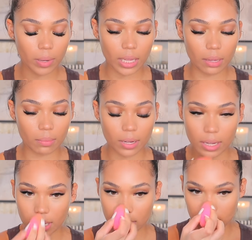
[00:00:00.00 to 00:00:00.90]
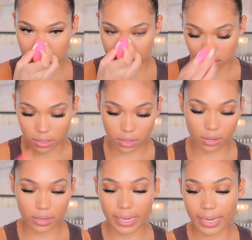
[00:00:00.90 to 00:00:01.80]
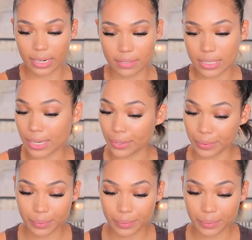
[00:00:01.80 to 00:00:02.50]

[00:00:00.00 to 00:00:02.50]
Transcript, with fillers: It was, girl, I can't even tell you.